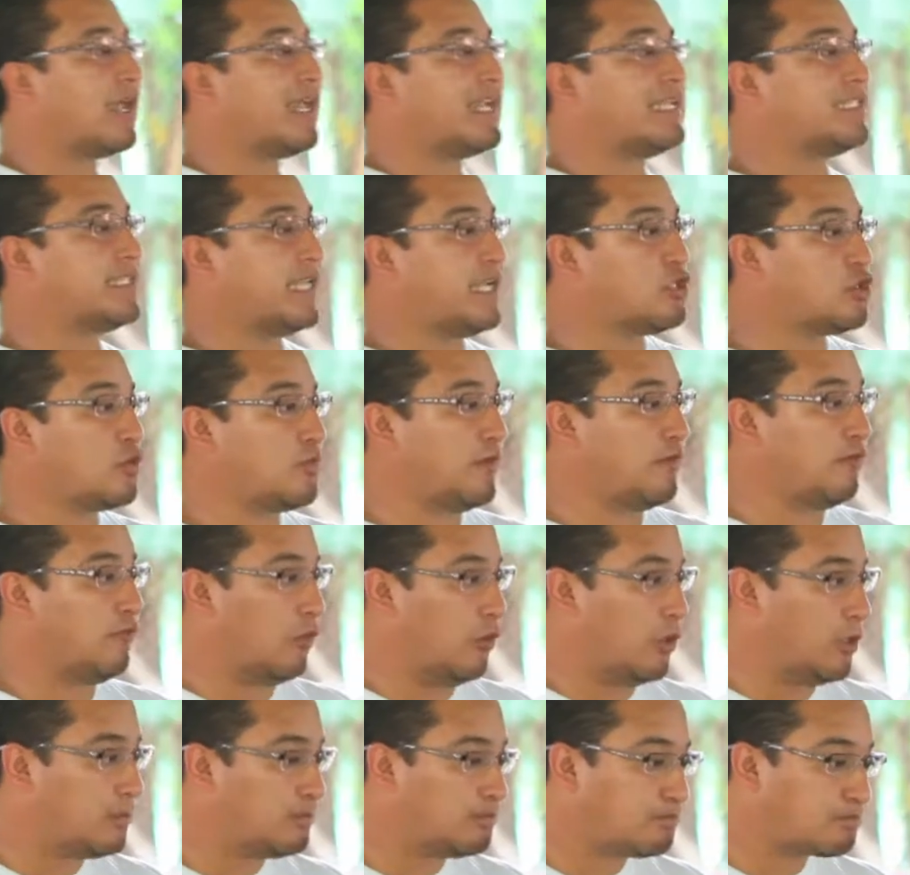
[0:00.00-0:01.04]
organization
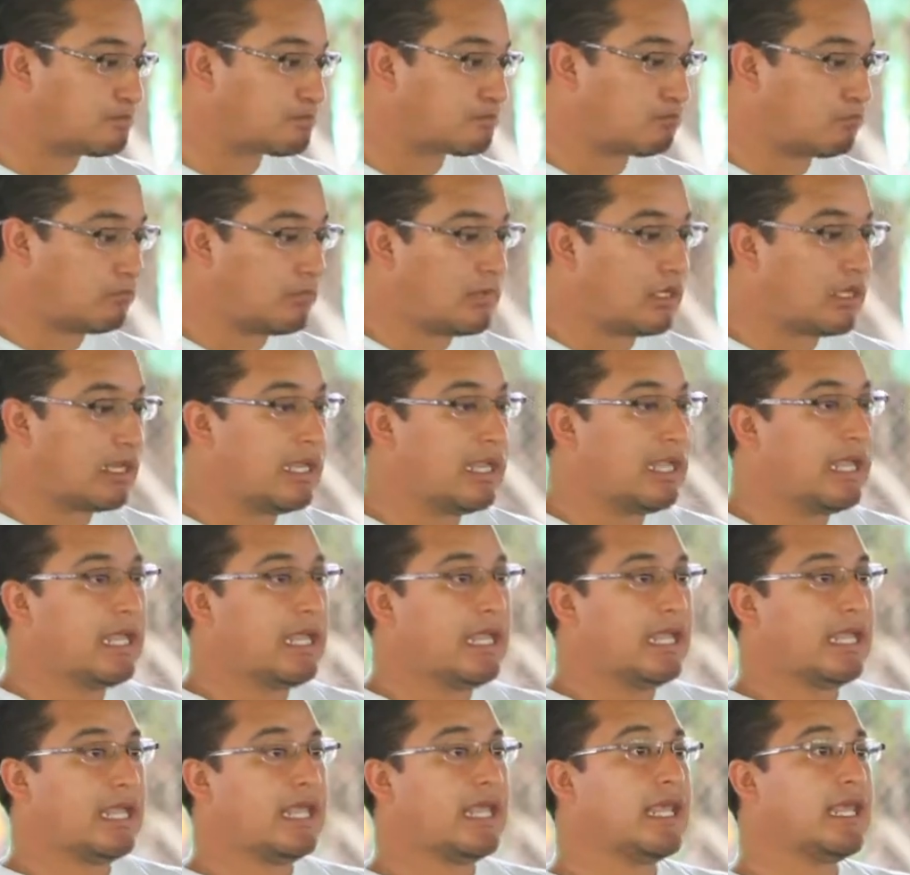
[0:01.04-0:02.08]
before.
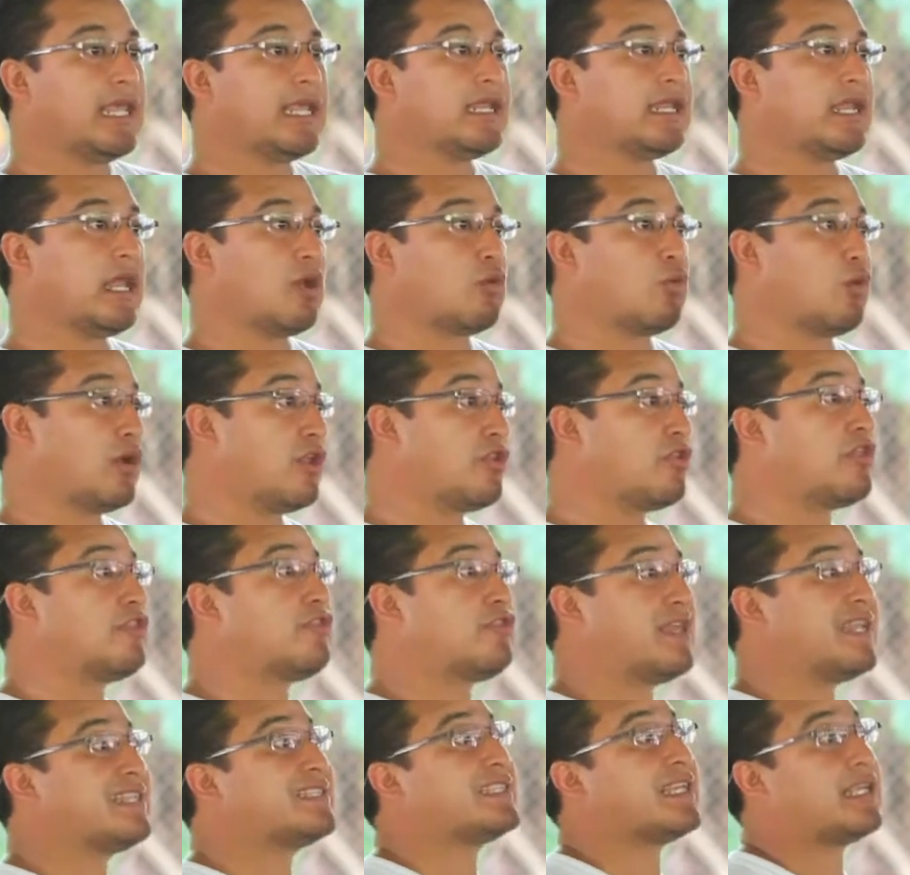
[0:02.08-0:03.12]
And one of the
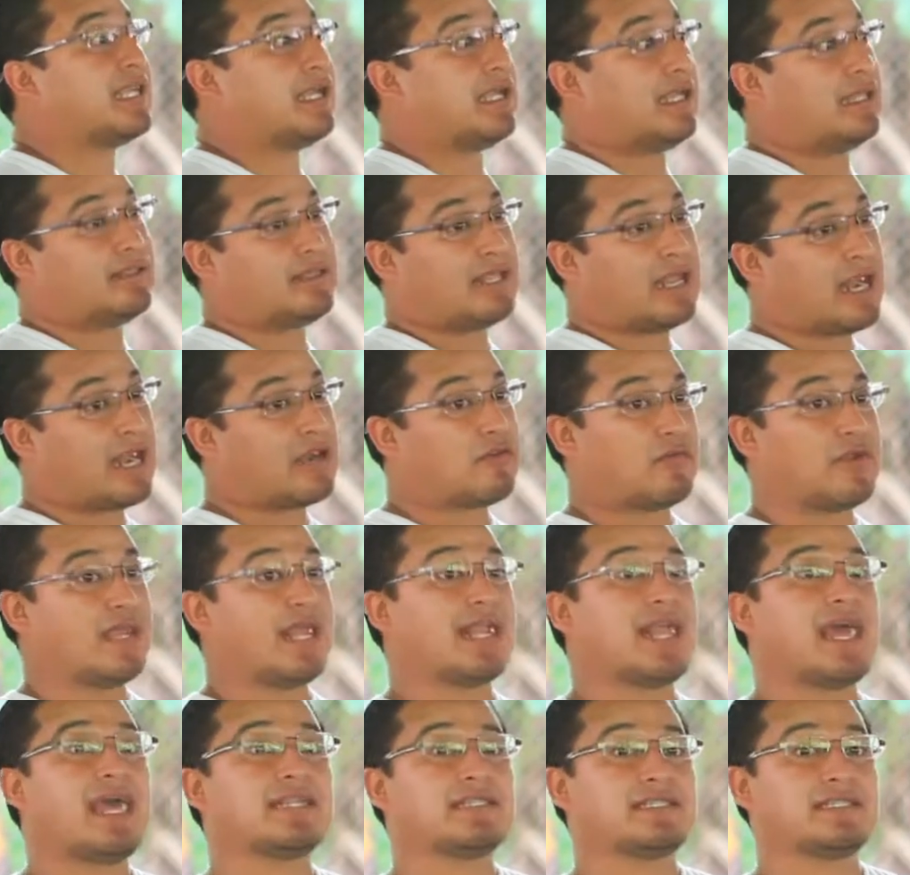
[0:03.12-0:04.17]
things that I
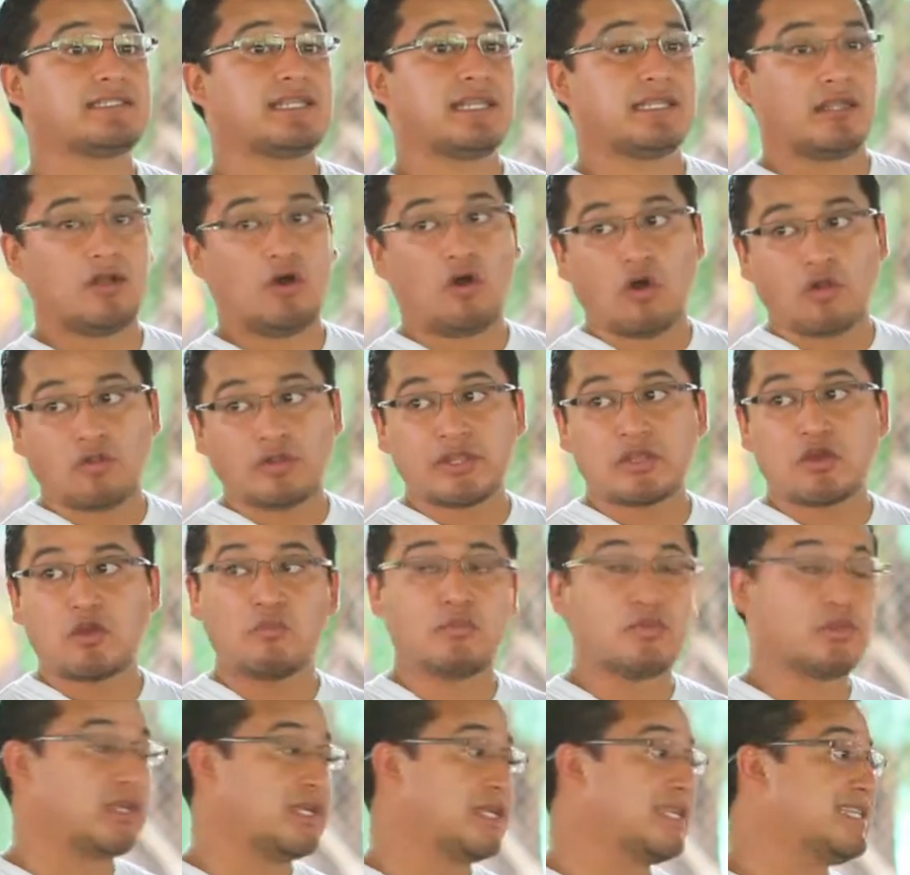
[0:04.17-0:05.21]
realized is that all the
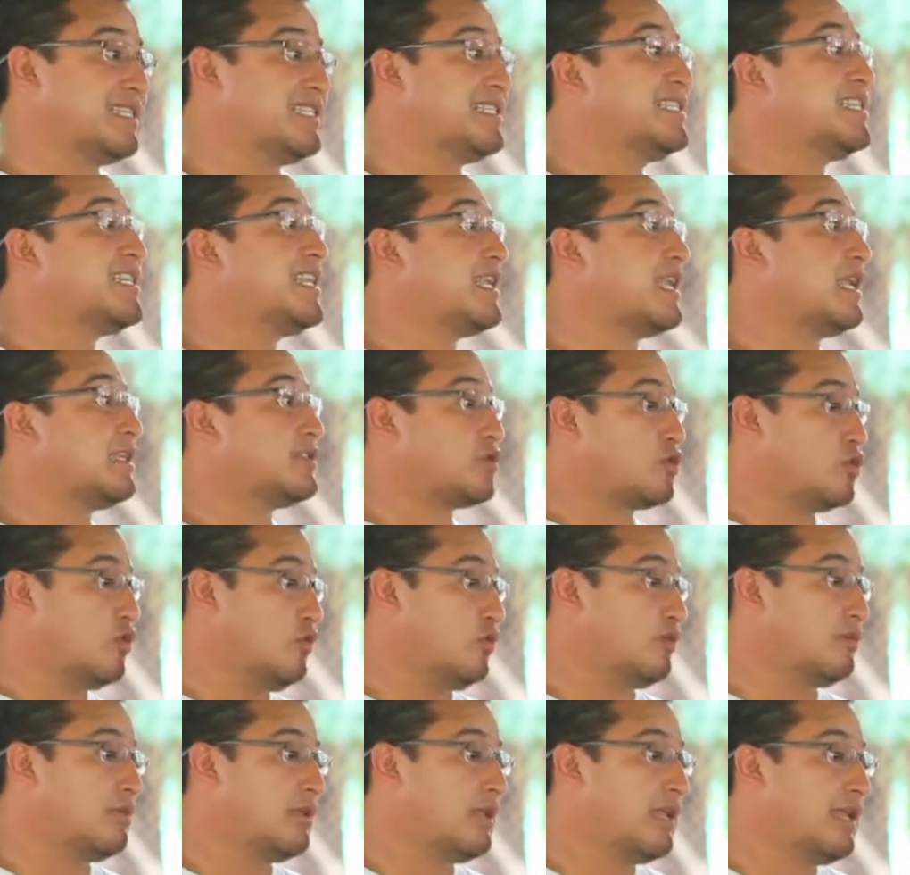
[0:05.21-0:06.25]
communities needed a
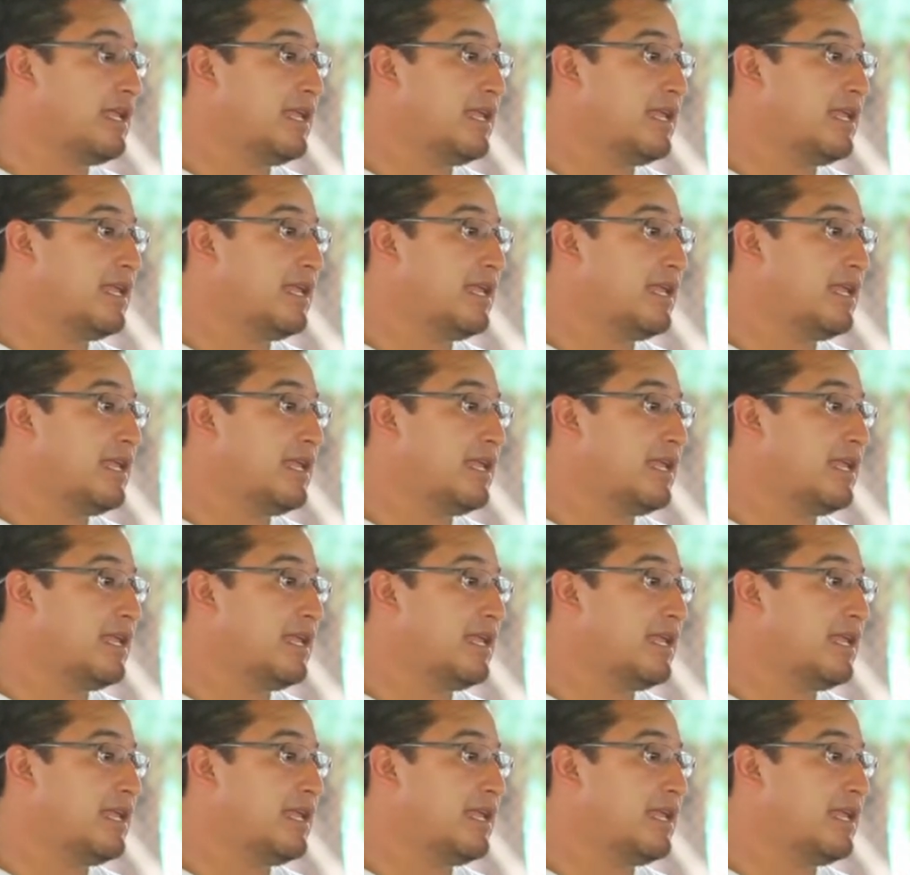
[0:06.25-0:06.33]
school.